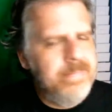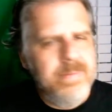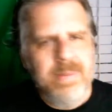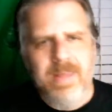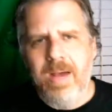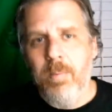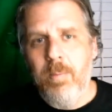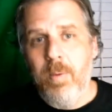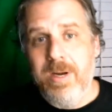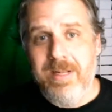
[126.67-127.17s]

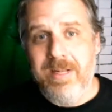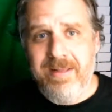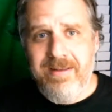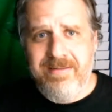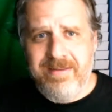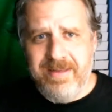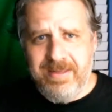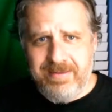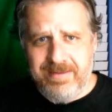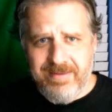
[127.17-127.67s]
I want to at
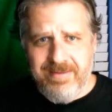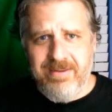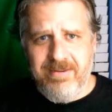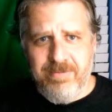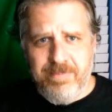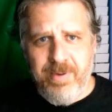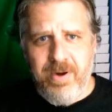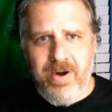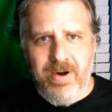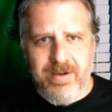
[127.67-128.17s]
least get to this
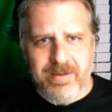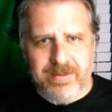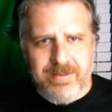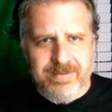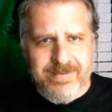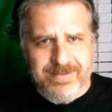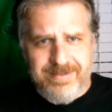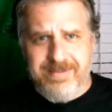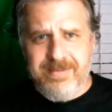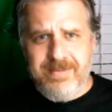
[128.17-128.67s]
part,
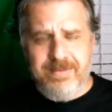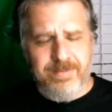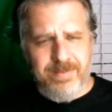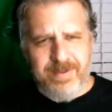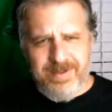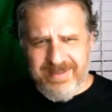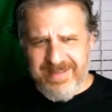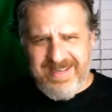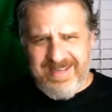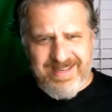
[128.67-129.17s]
because this is
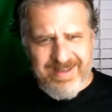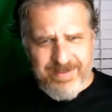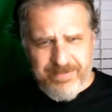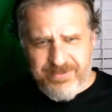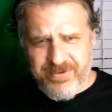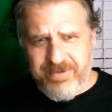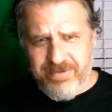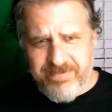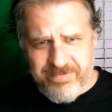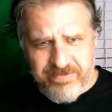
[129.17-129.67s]
where it like
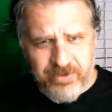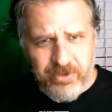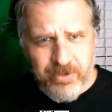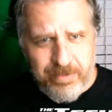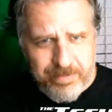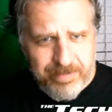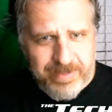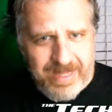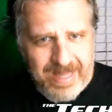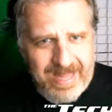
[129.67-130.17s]
comes on
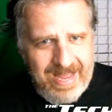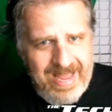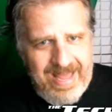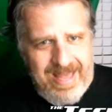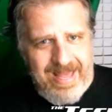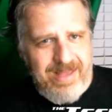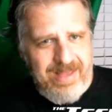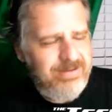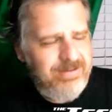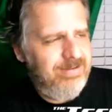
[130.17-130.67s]
full
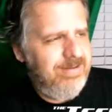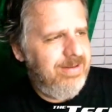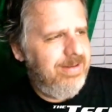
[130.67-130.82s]
blast.